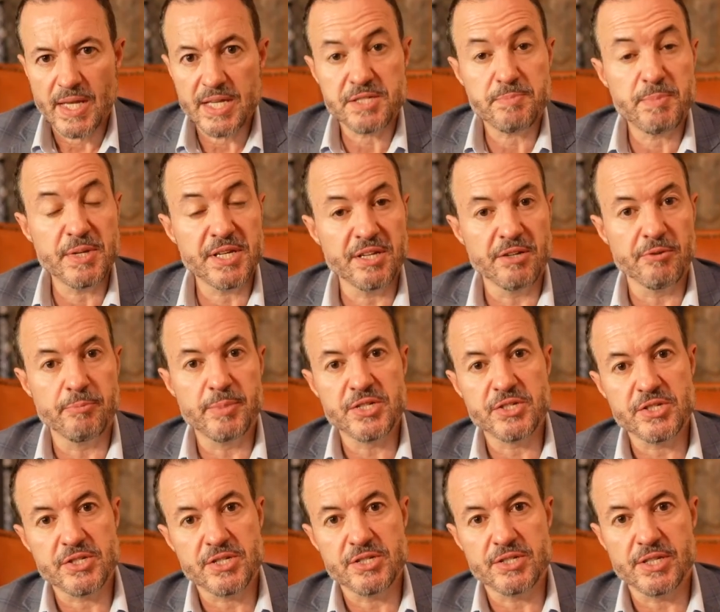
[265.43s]
And speaking of
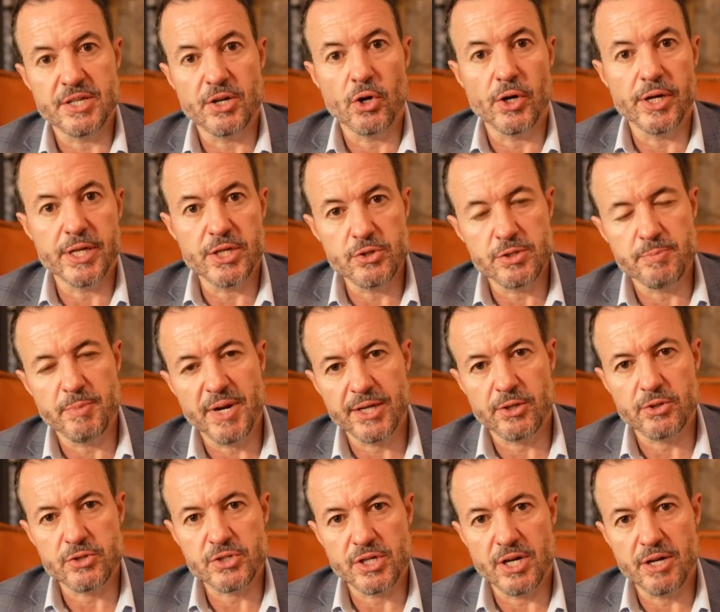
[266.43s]
businesses that already use
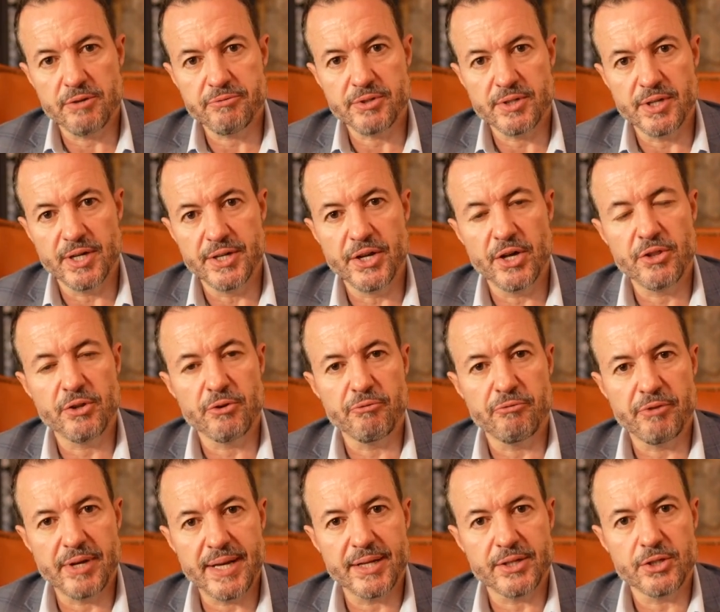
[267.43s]
Microsoft, another
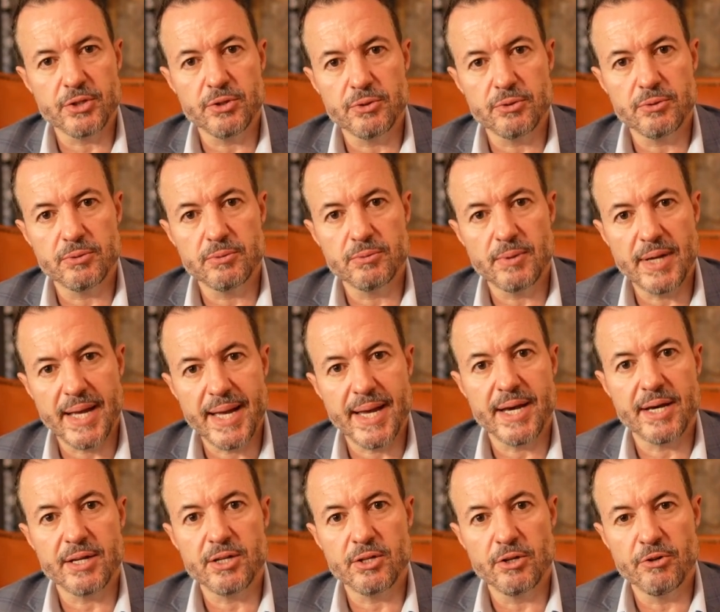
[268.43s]
value
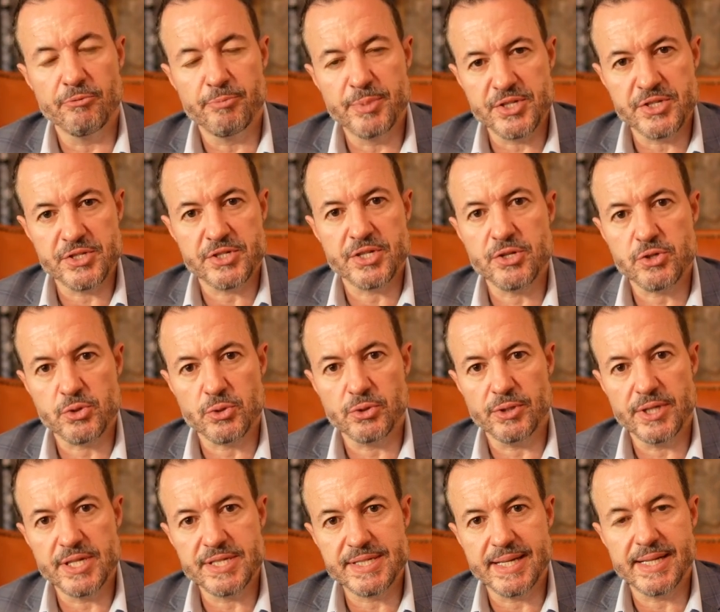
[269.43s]
add of Business
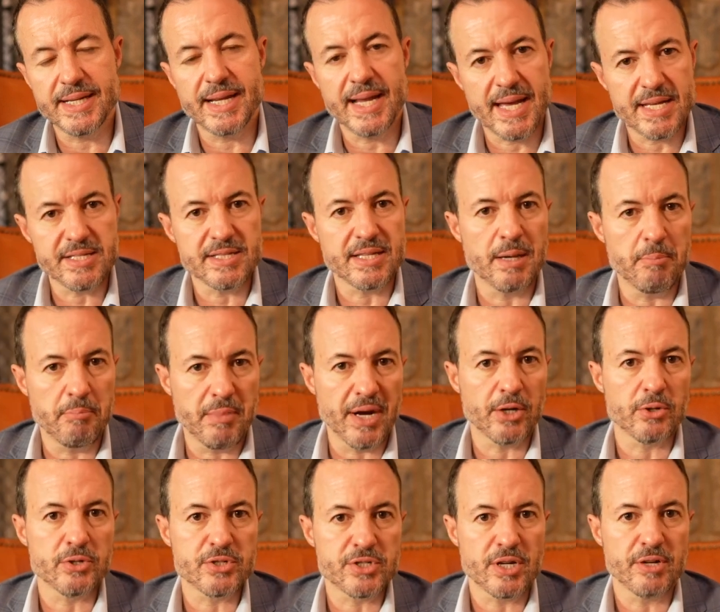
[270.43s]
Central is that it has that
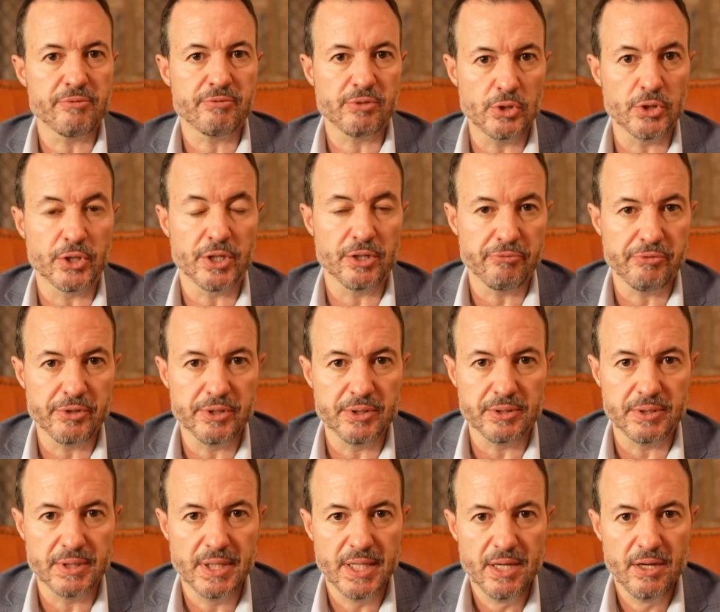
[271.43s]
Microsoft look and
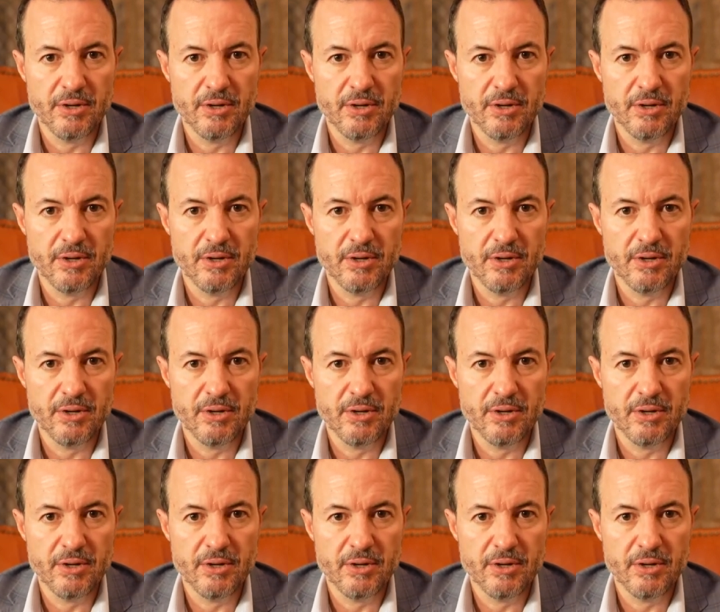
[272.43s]
feel.